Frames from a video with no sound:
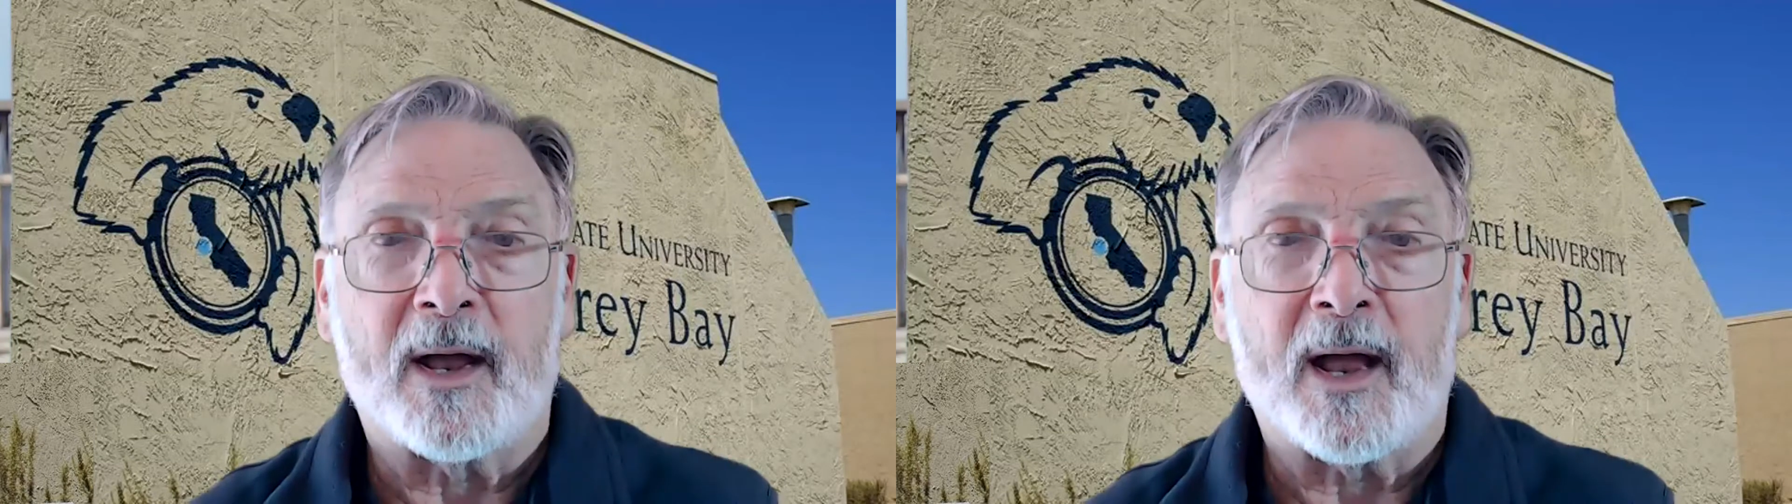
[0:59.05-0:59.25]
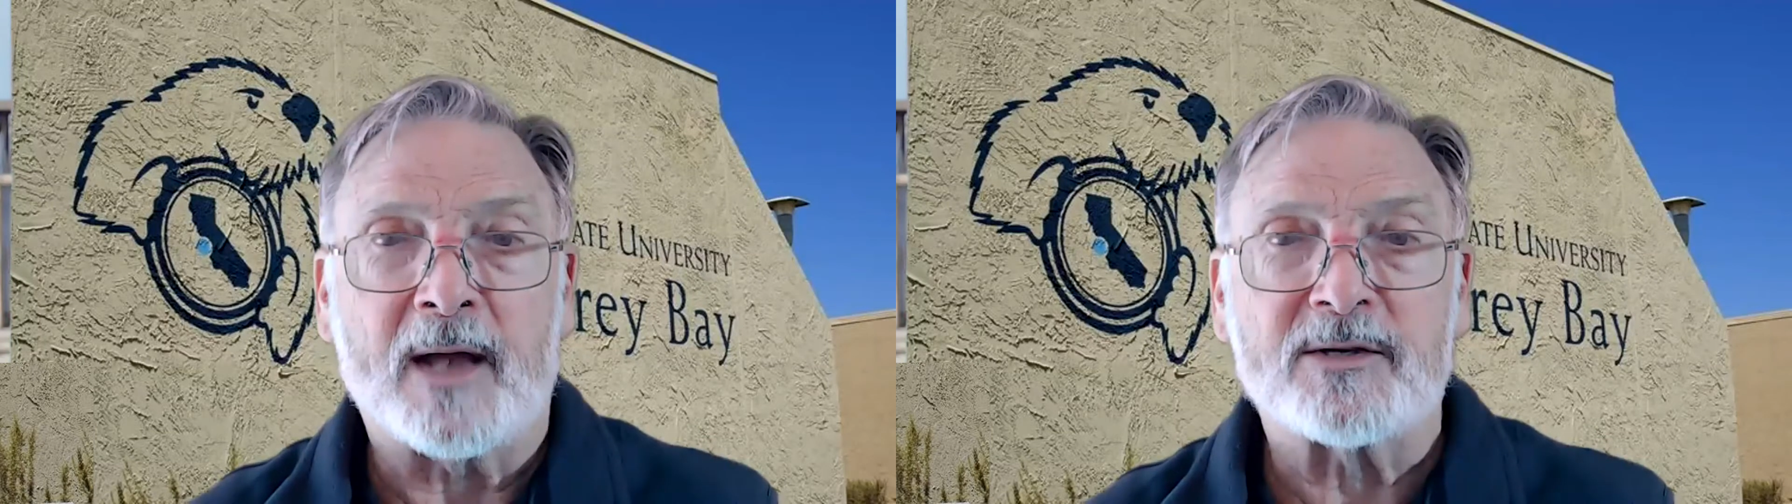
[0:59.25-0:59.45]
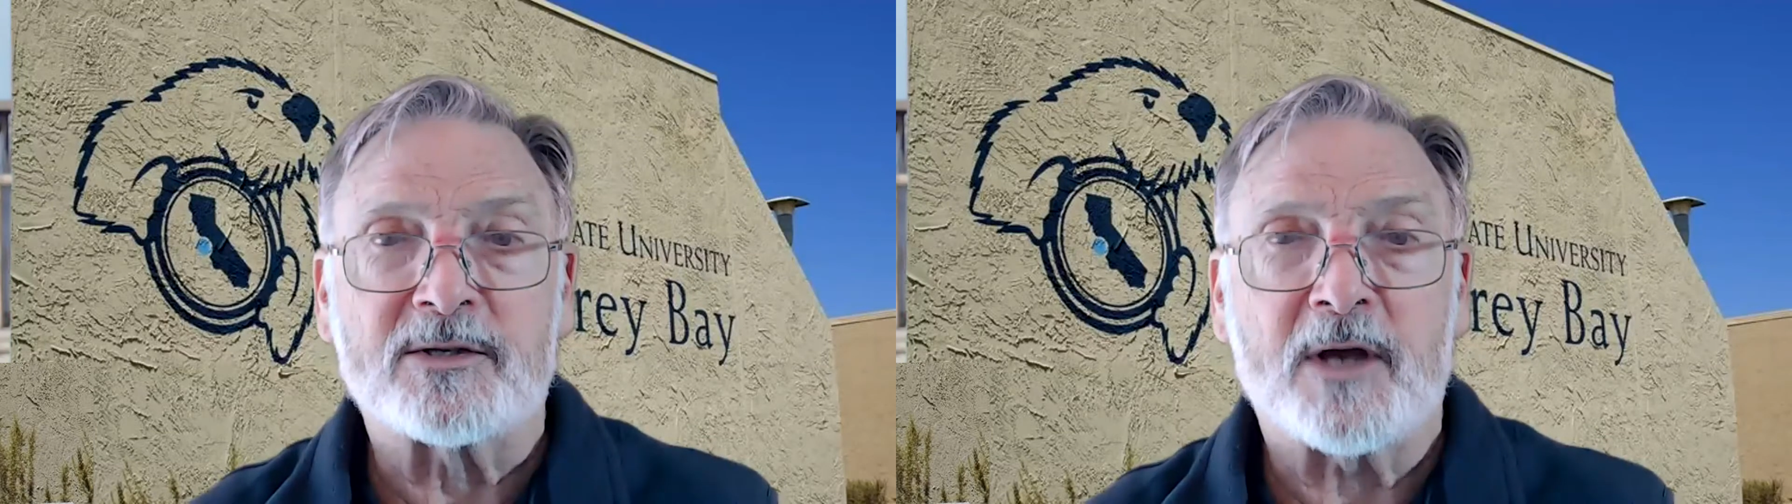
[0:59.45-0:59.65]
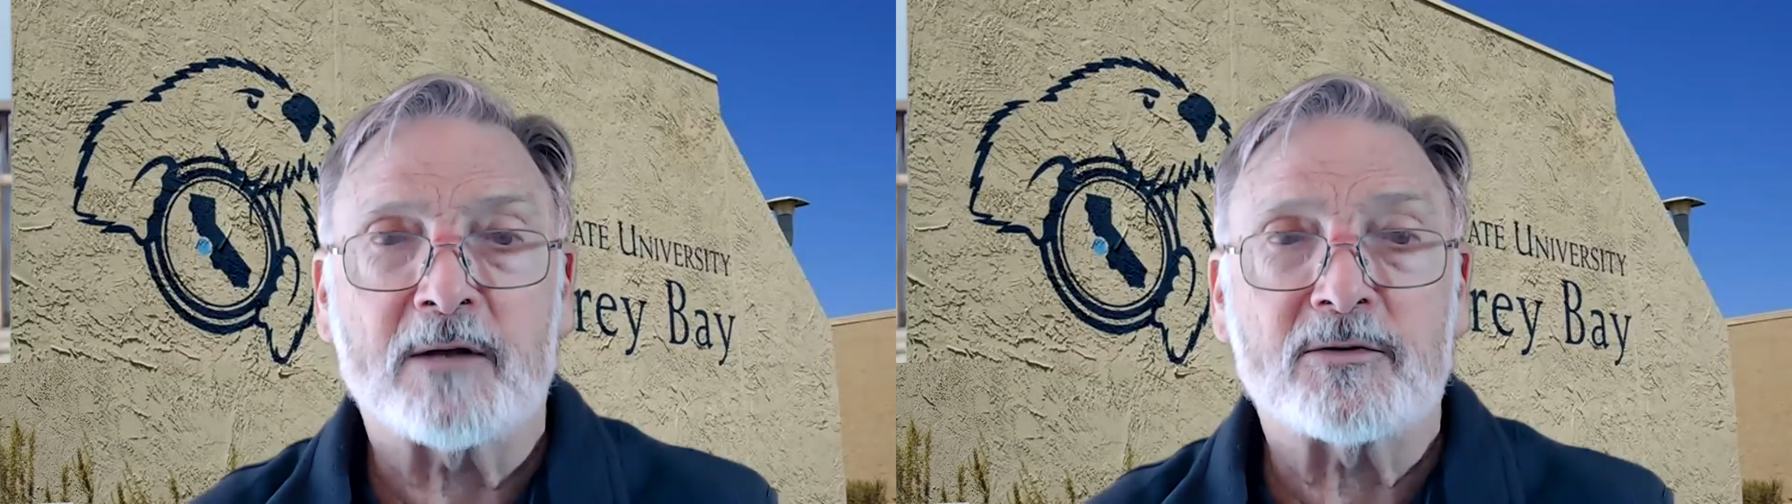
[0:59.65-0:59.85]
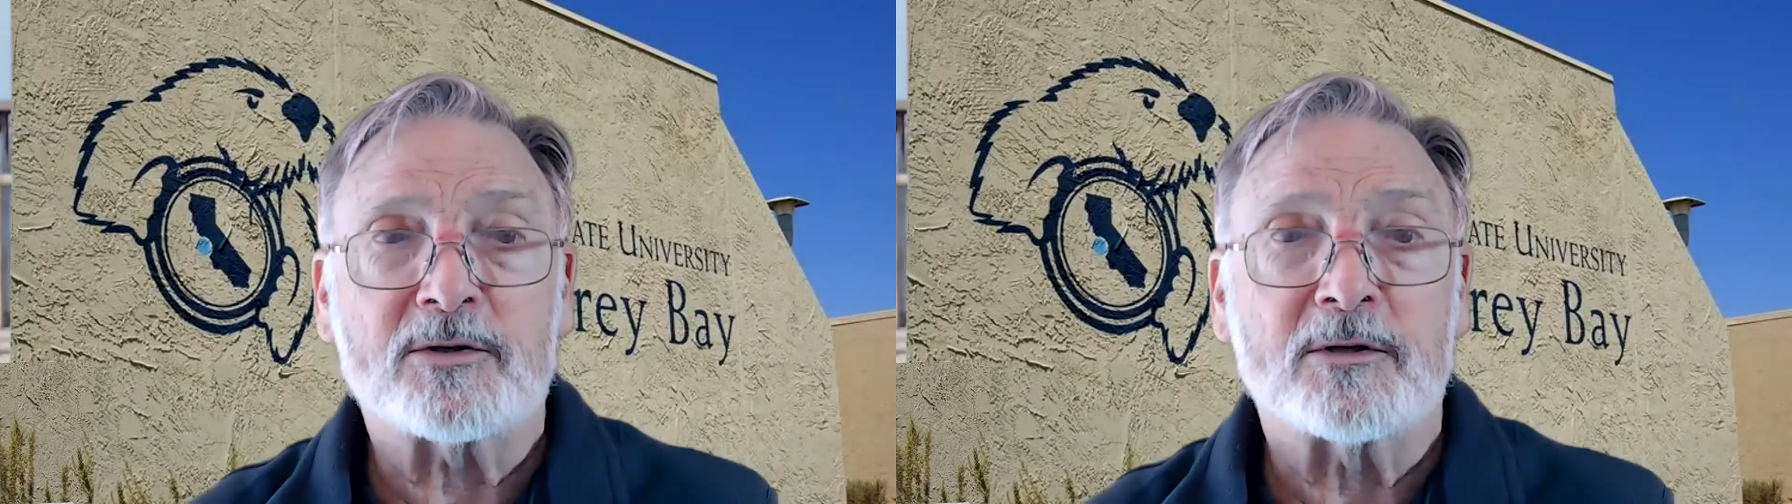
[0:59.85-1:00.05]
As
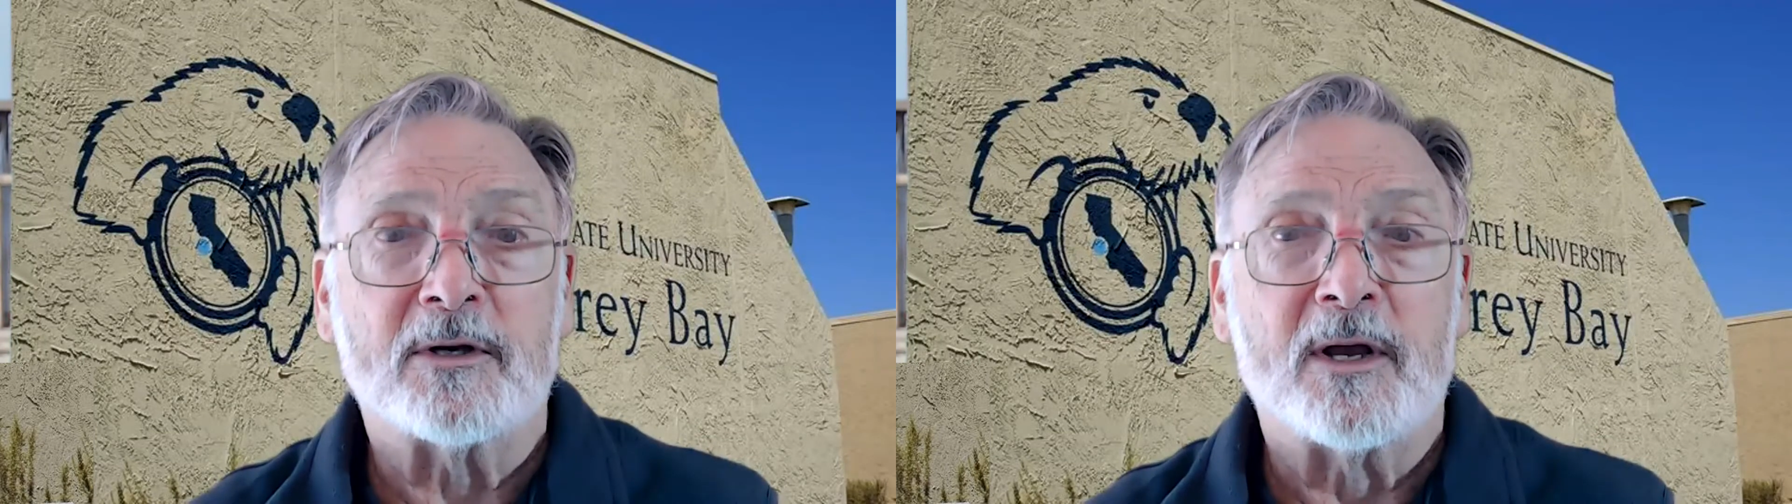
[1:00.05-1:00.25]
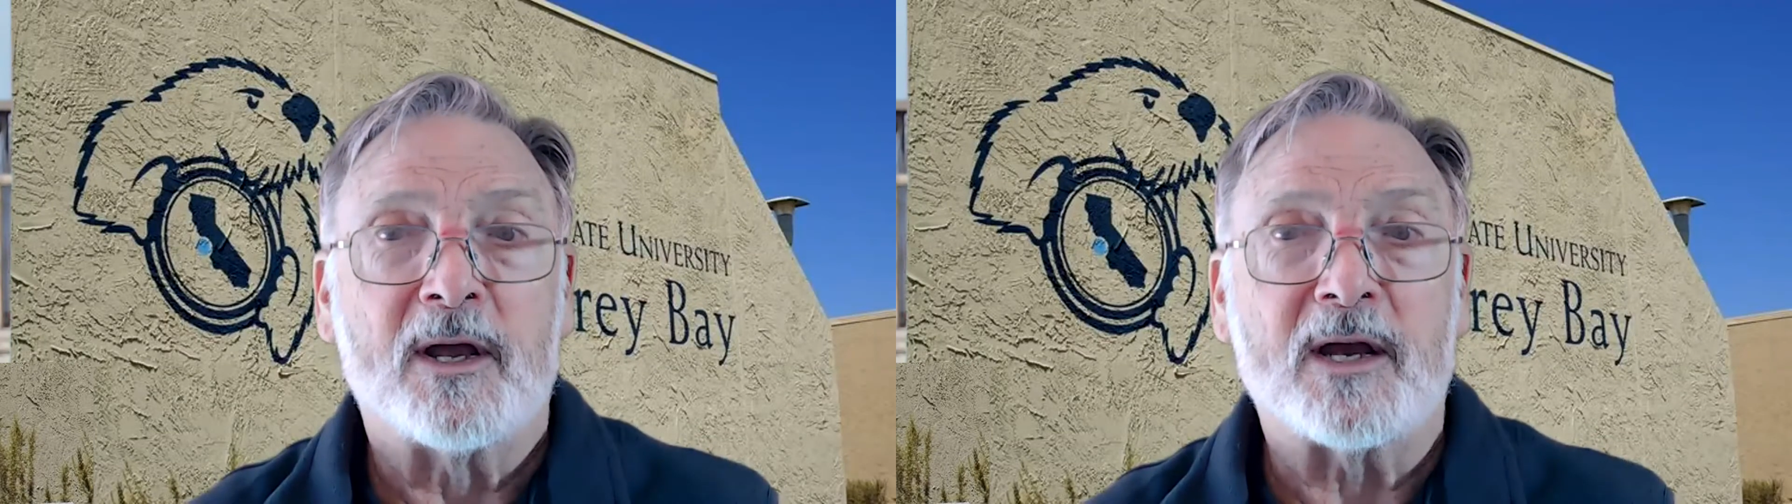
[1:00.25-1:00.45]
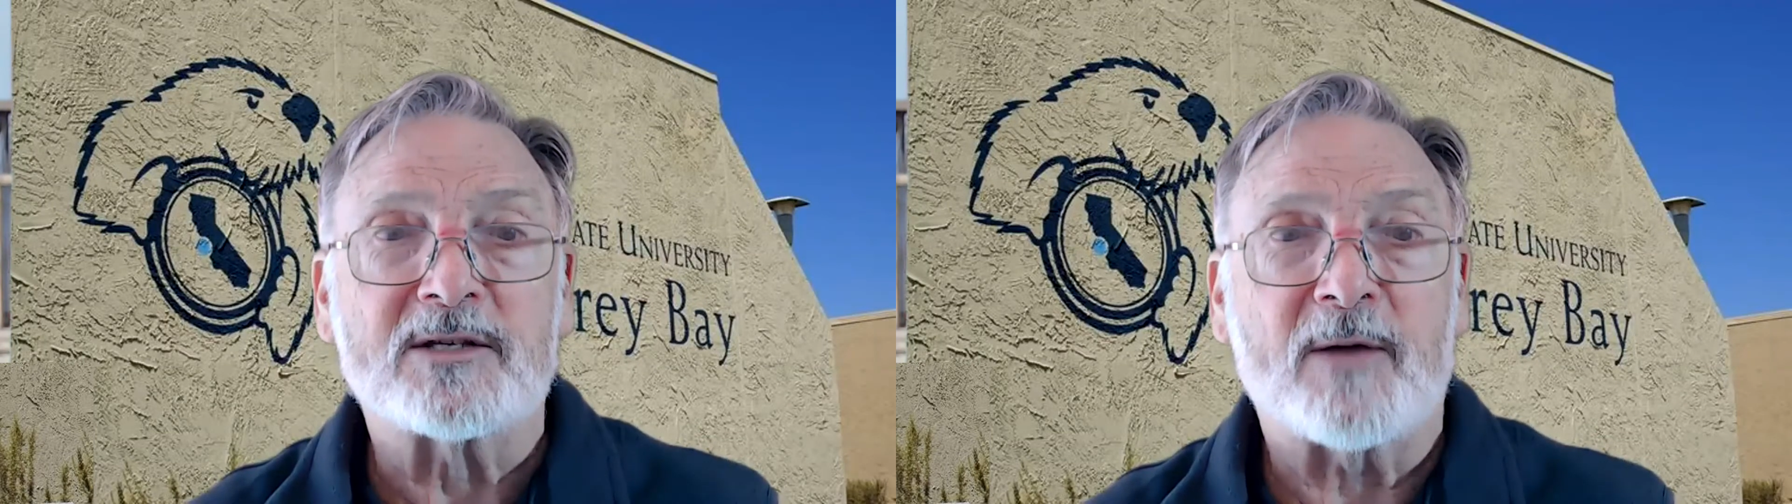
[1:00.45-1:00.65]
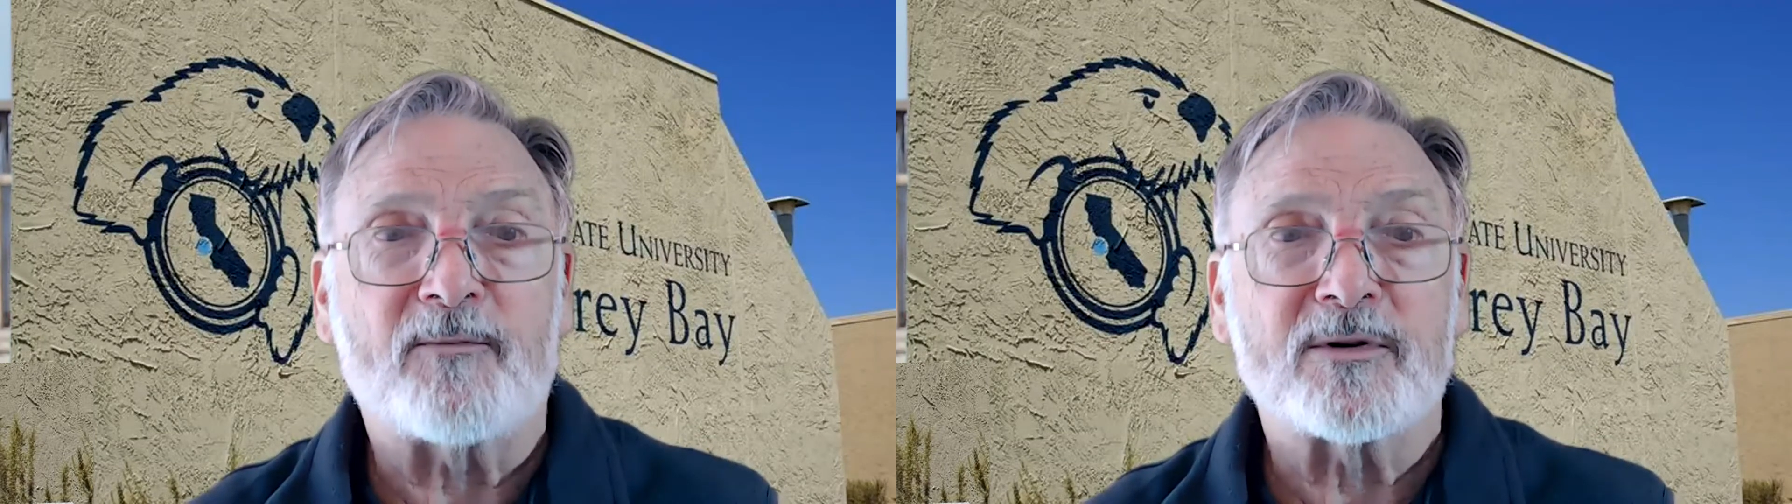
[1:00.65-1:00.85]
such, except